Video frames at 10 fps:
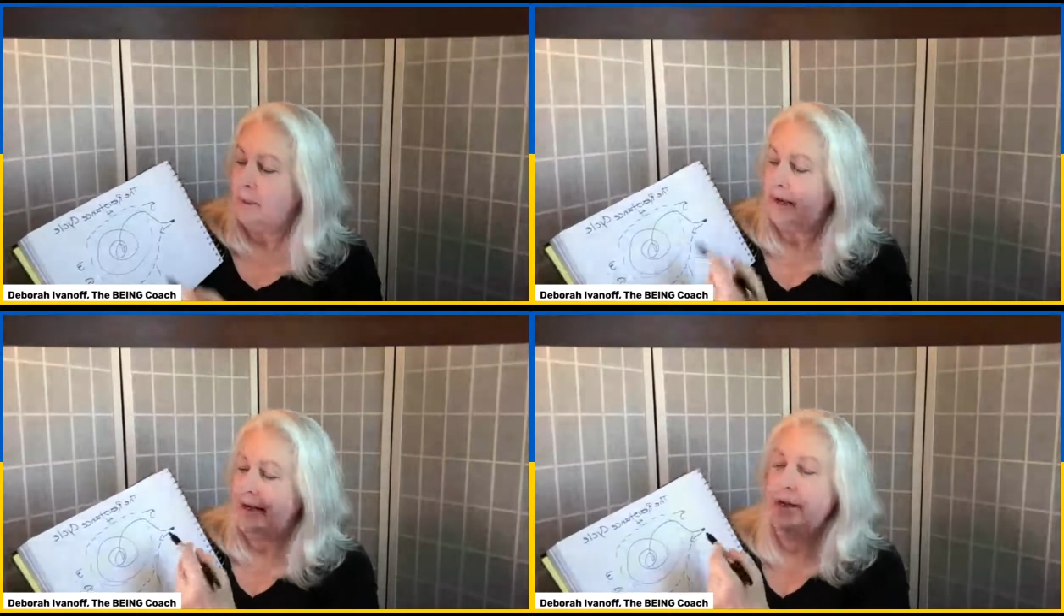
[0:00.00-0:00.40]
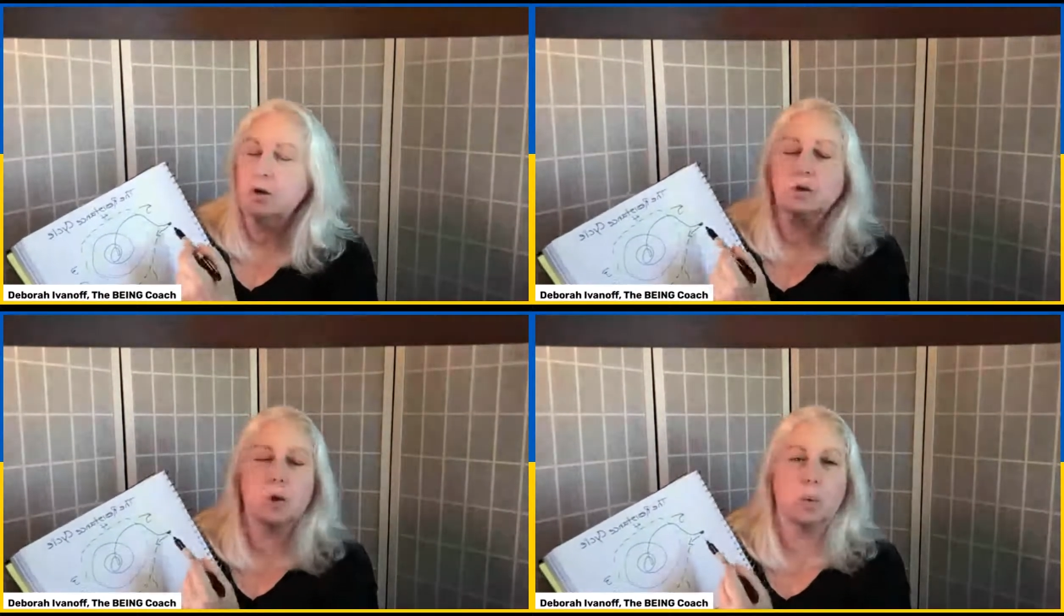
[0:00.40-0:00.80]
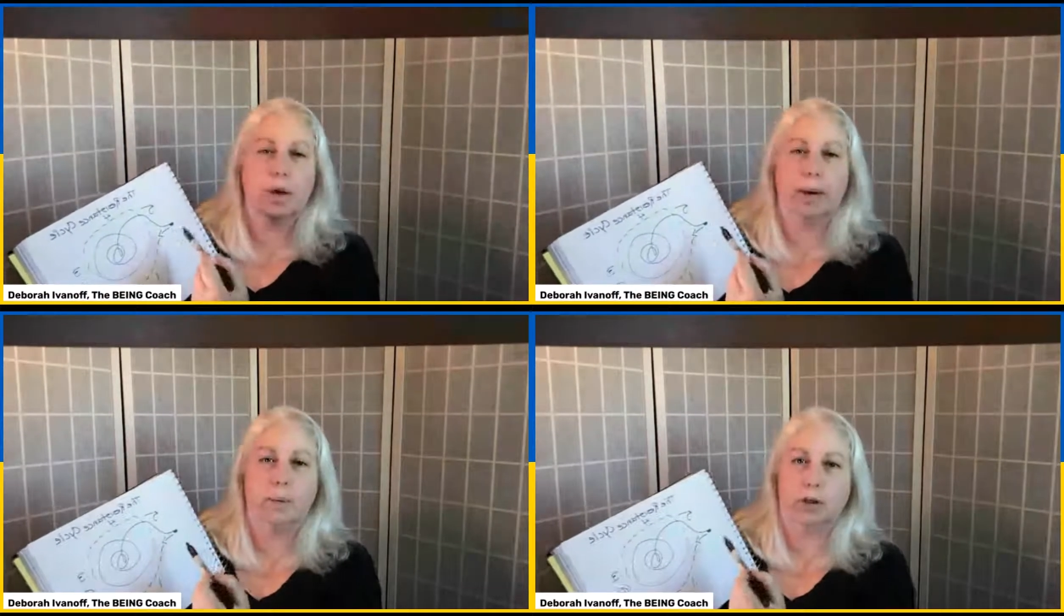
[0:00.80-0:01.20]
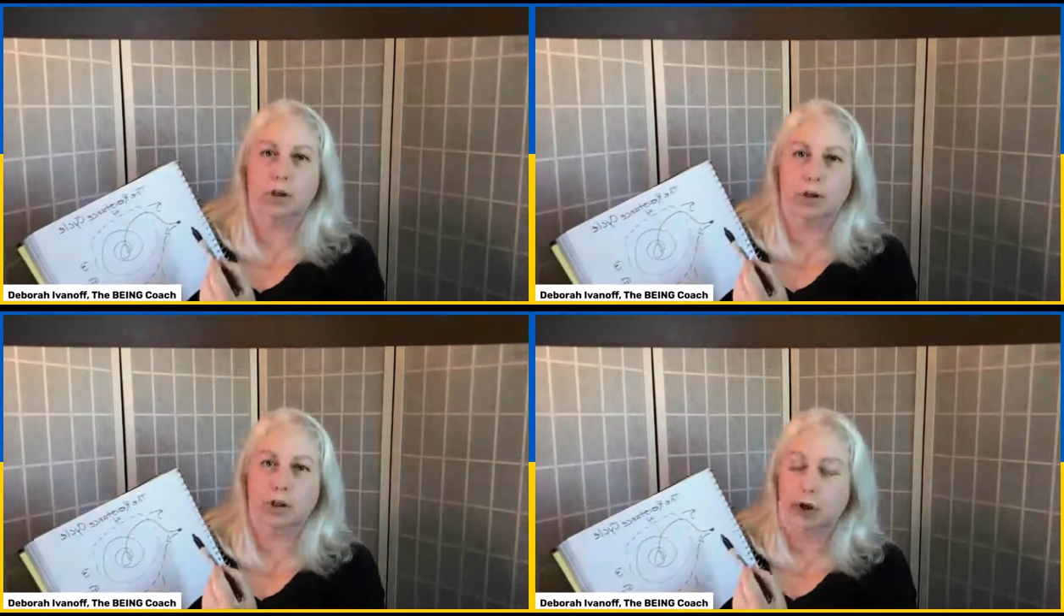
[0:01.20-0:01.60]
But here's what I
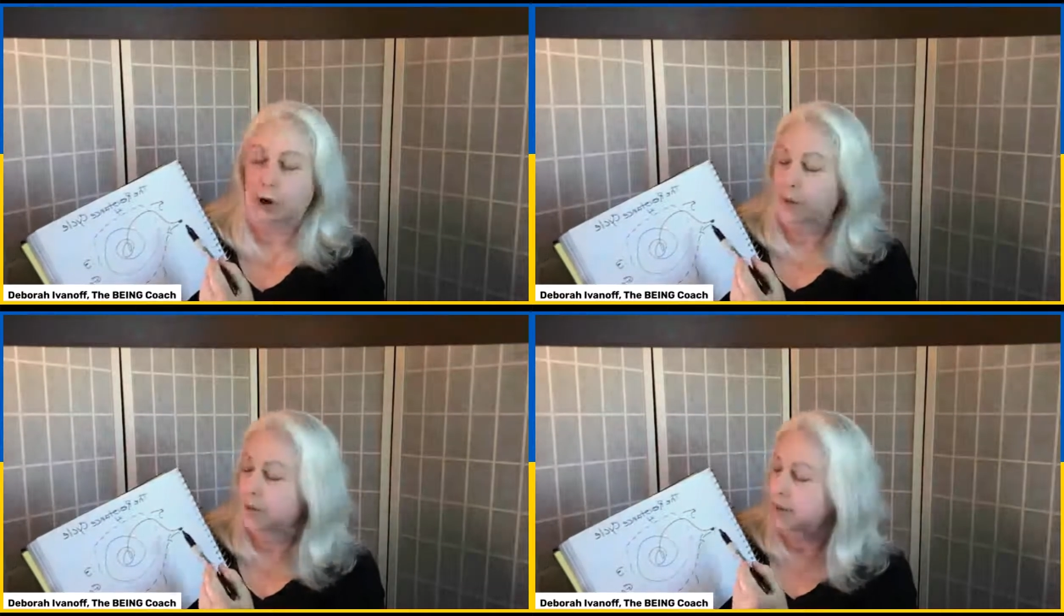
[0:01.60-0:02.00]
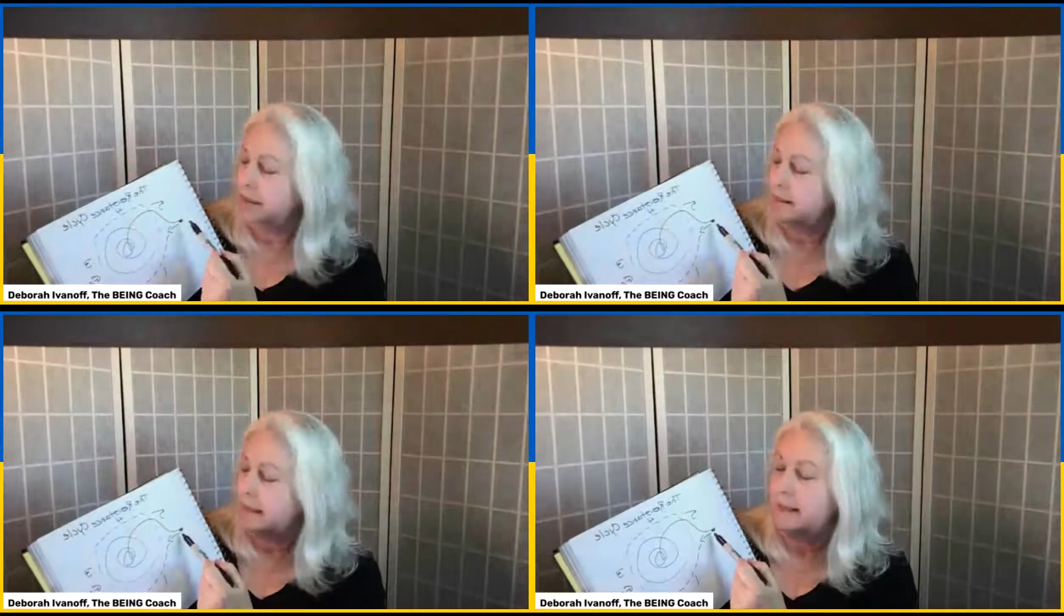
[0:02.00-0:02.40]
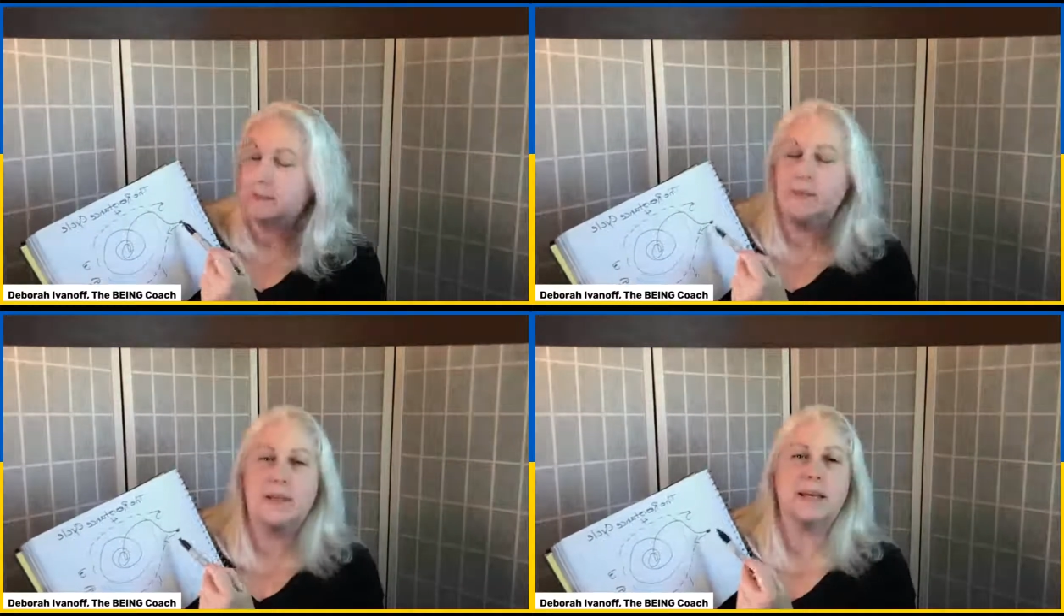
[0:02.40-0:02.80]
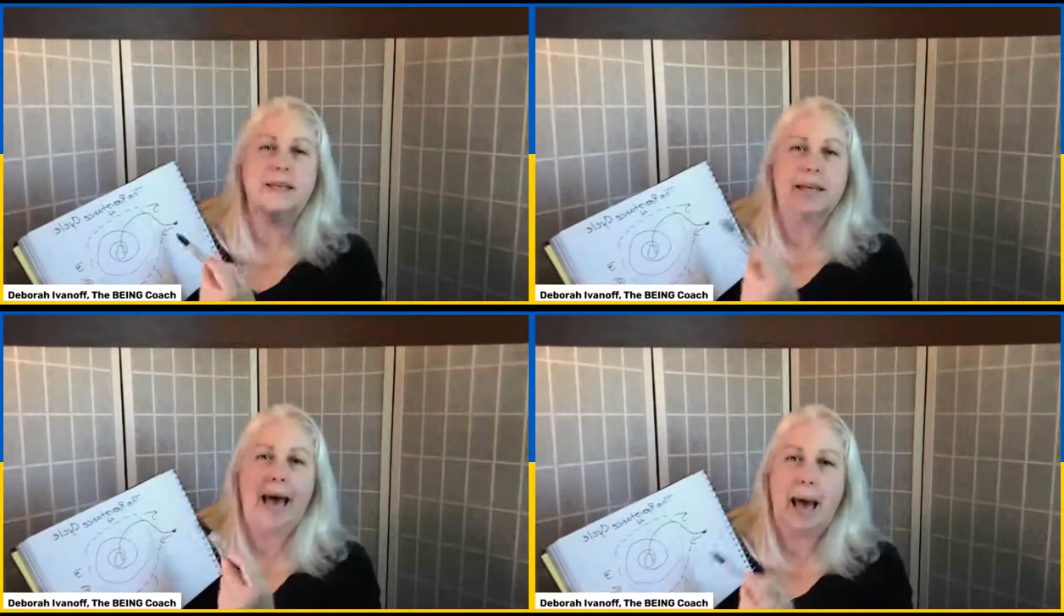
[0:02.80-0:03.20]
want you to know is that
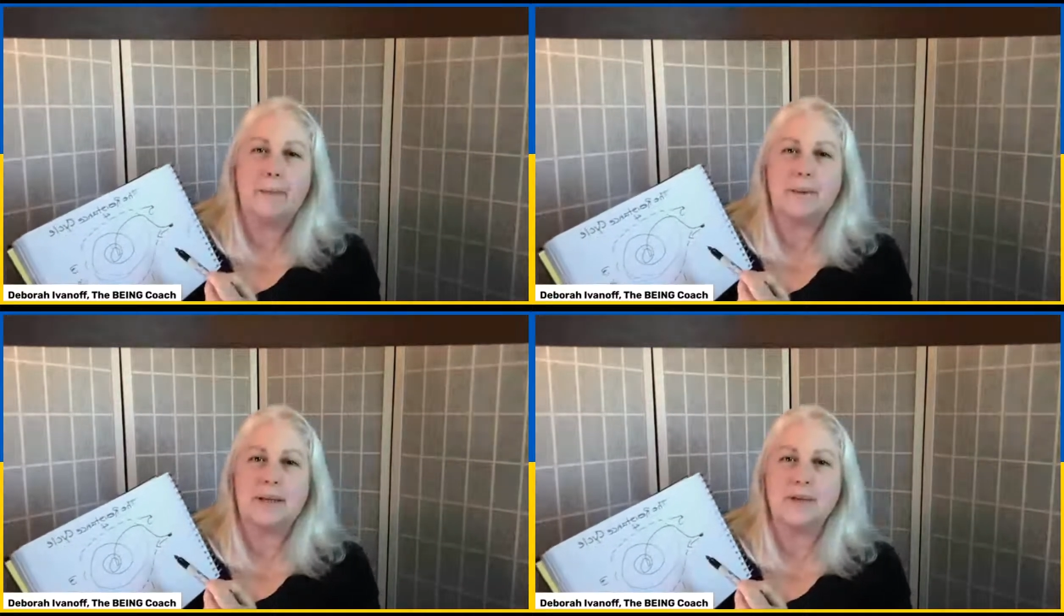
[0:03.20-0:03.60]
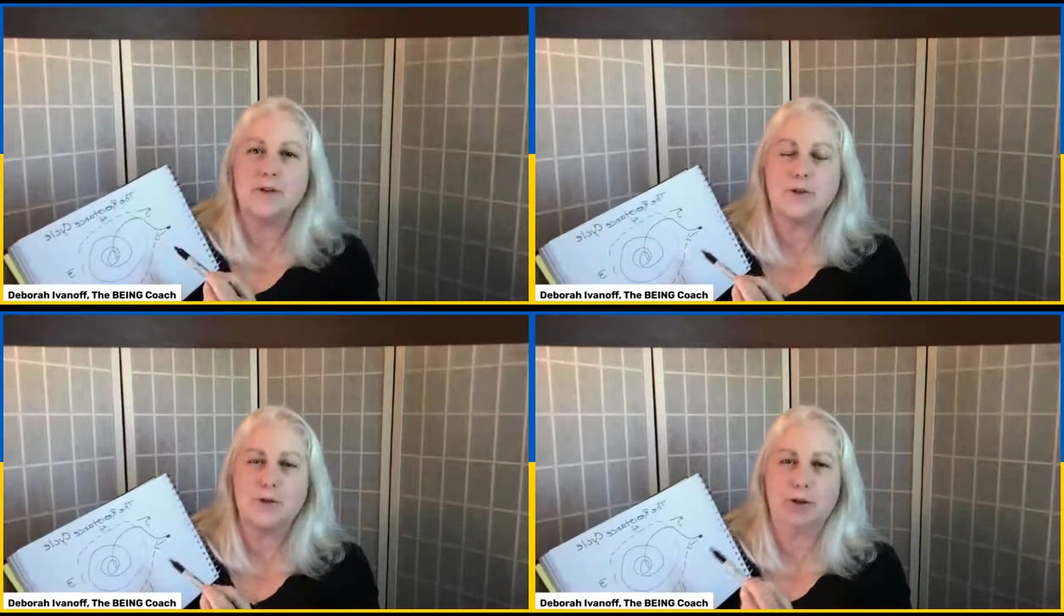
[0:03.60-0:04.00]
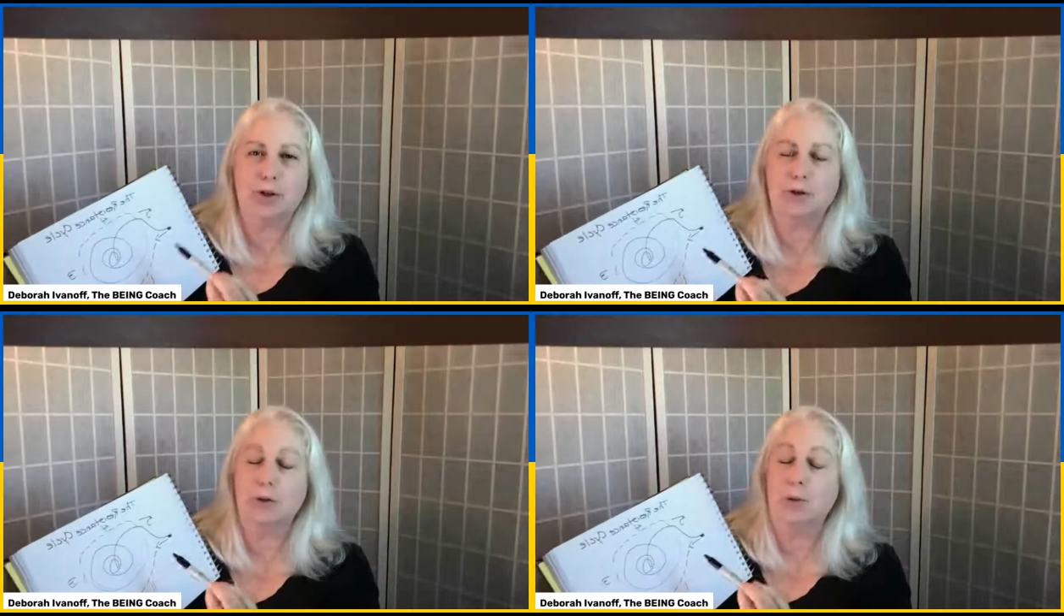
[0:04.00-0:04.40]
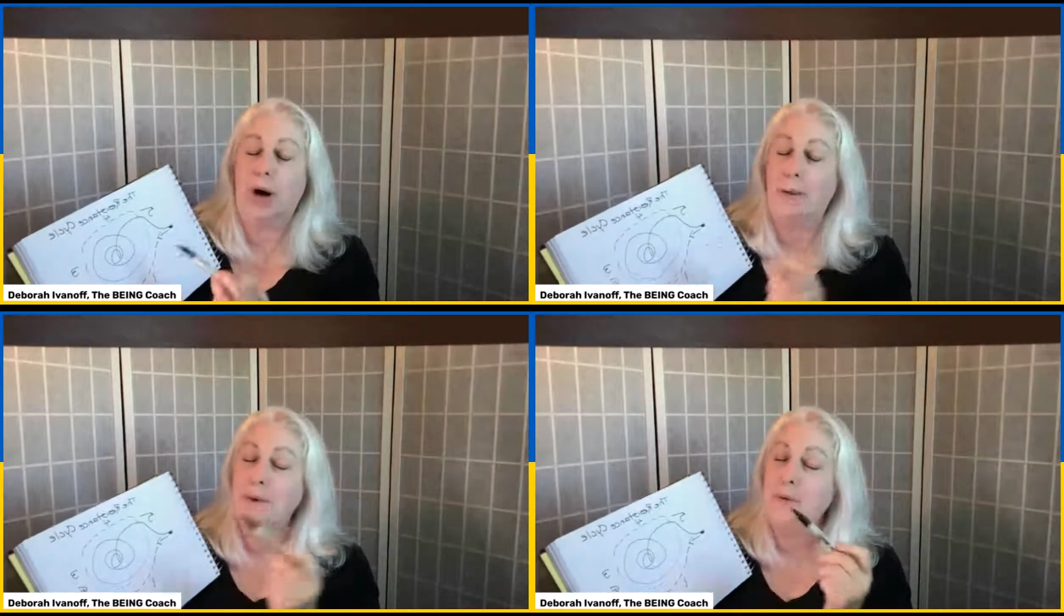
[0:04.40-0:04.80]
this happens to,
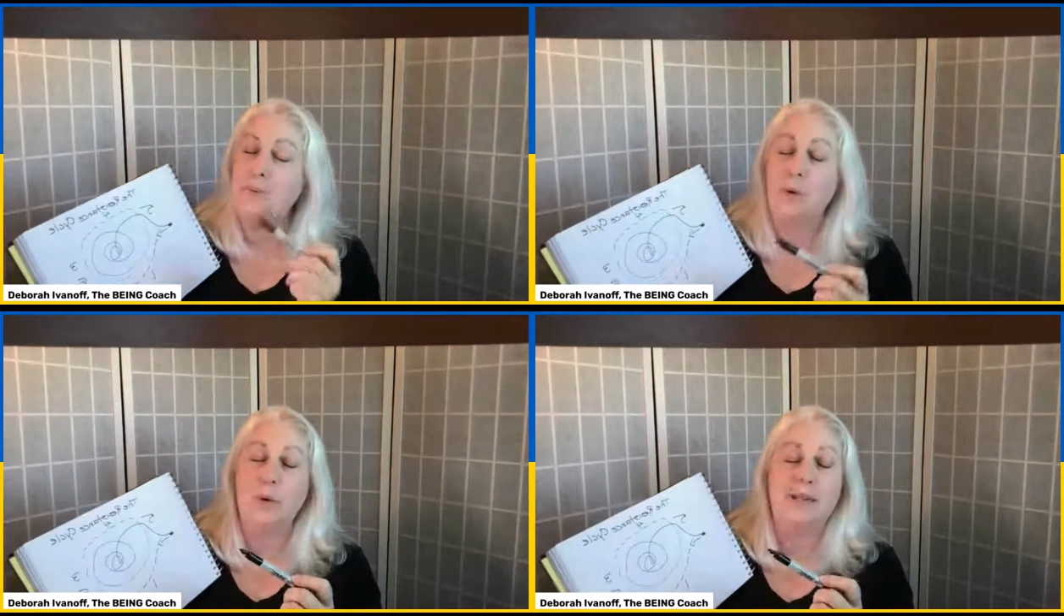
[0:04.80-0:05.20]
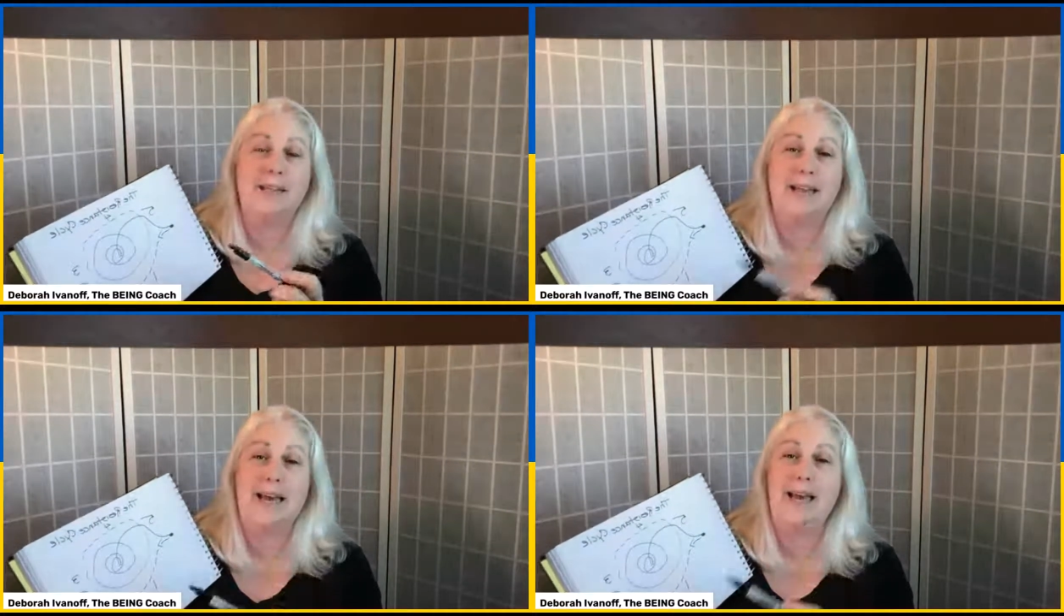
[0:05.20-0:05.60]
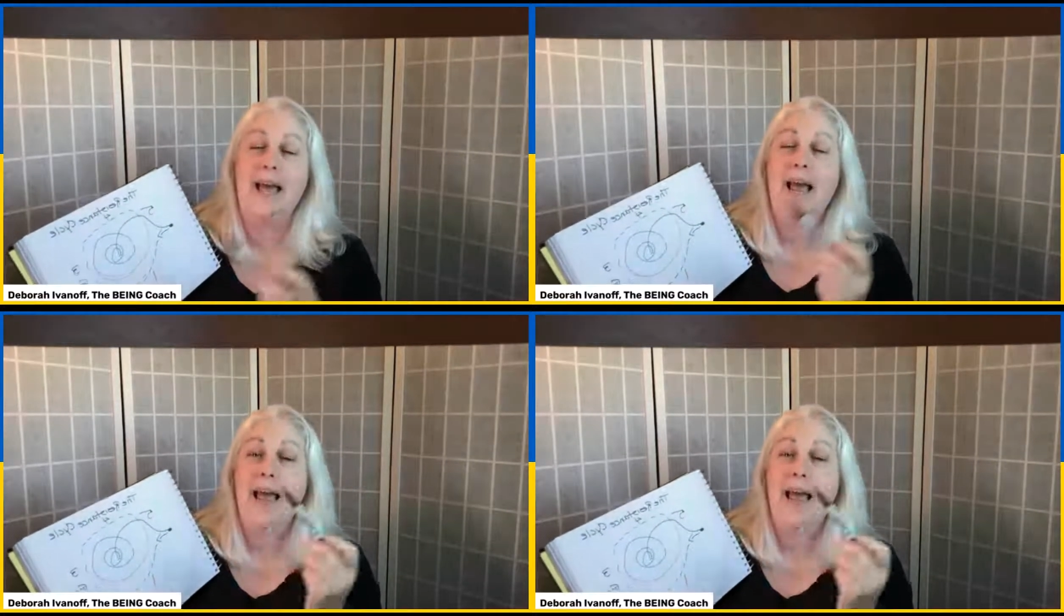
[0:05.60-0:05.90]
I'm going to be bold and say,